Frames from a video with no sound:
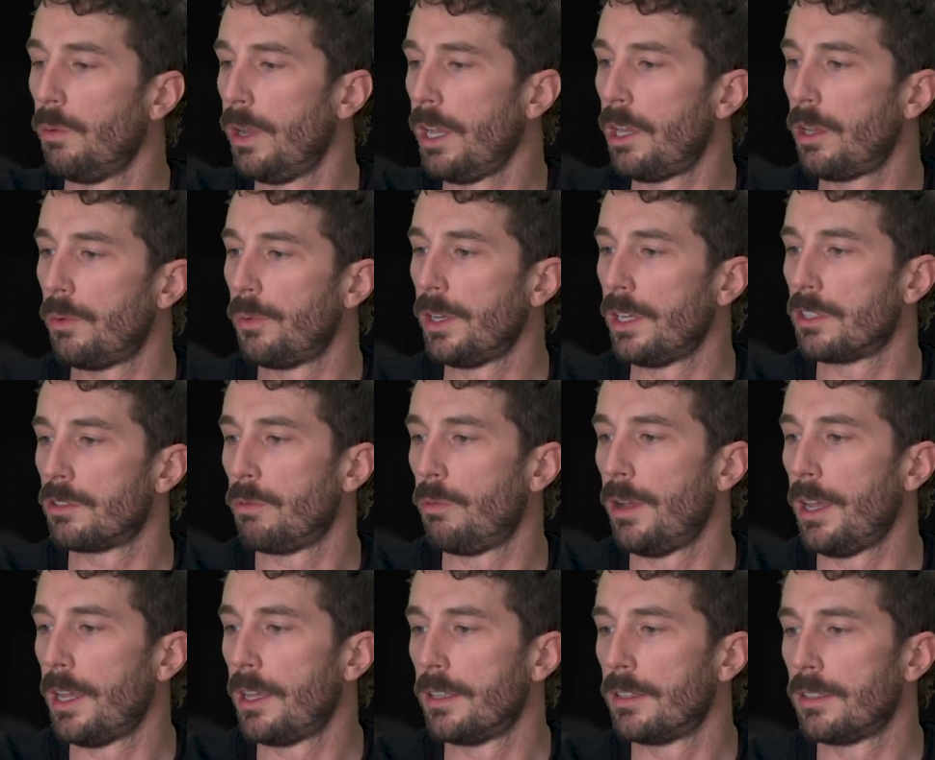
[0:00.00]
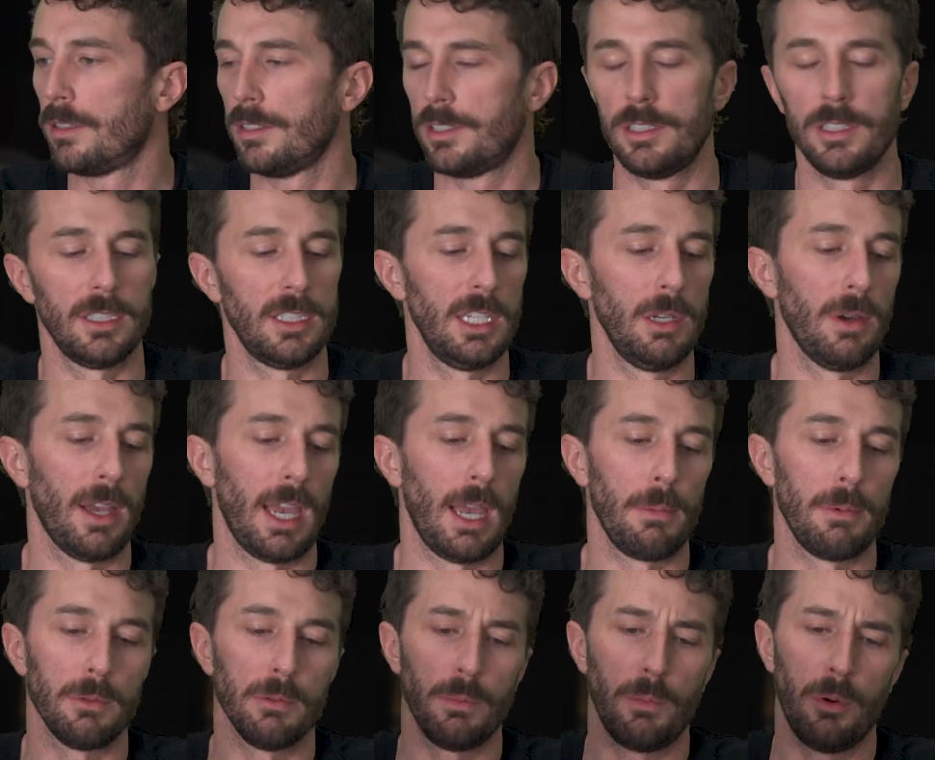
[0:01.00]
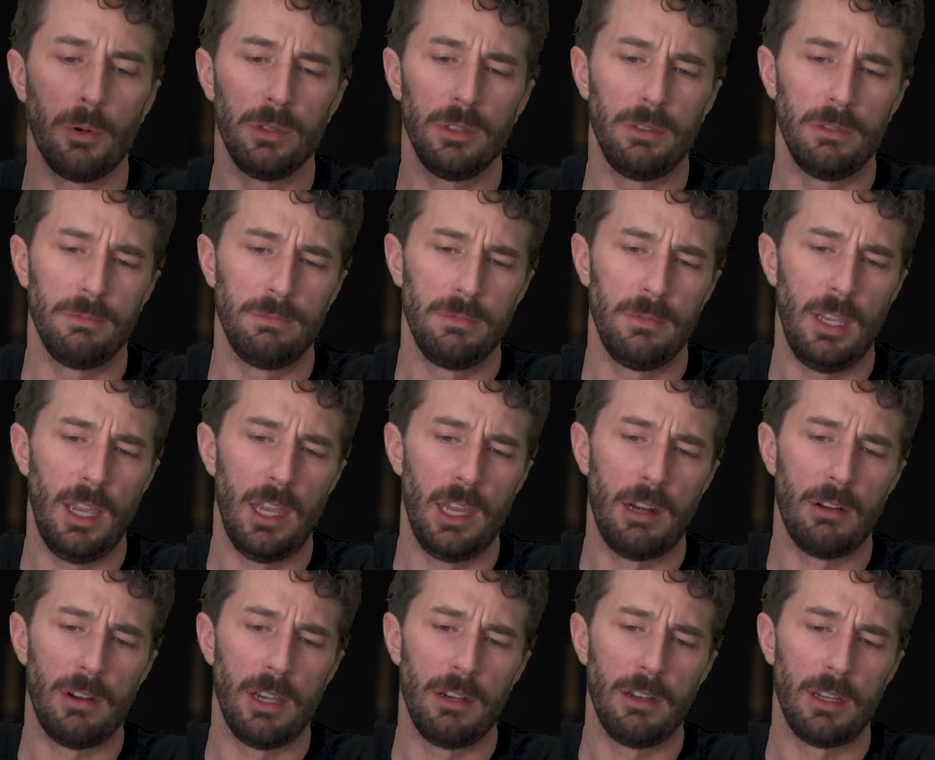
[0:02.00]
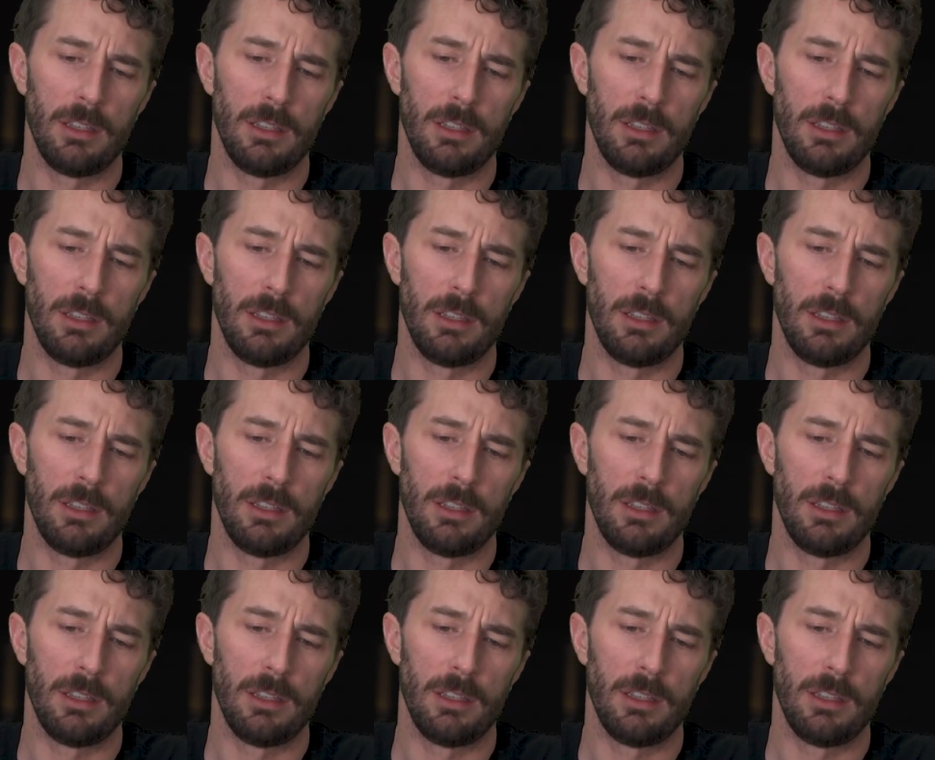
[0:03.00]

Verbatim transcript: well when it's wet. So let's just see what happens when we pour a little Gatorade